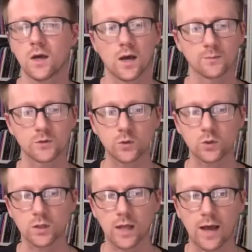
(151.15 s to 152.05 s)
to
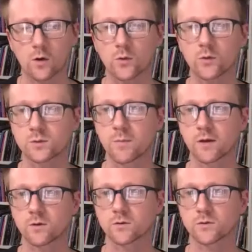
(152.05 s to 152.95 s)
allow those
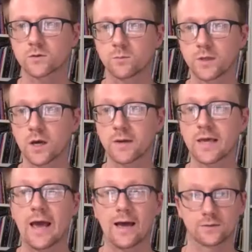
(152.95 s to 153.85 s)
metals to become a
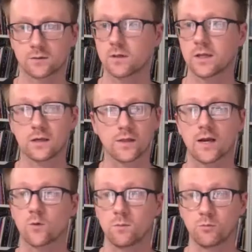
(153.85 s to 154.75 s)
gas, like the
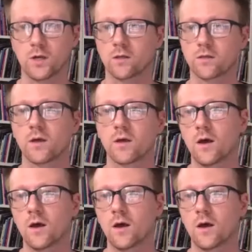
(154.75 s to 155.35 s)
air we breathe.